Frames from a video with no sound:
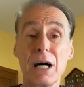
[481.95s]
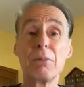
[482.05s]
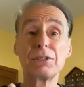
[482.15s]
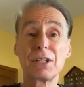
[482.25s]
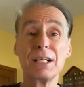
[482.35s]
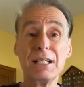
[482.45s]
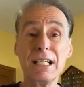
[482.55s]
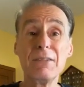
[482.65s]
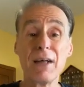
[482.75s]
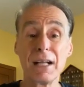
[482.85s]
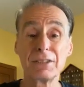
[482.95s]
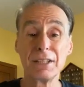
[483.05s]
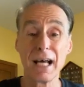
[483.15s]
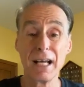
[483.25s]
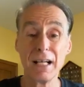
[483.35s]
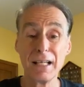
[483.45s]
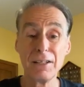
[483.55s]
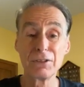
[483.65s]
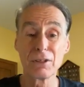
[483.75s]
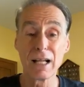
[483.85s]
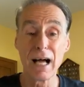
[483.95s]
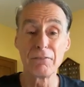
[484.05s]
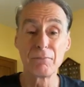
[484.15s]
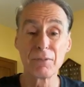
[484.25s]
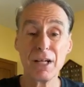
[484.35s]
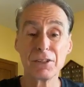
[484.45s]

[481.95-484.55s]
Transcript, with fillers: Someone's going to need that today in your life.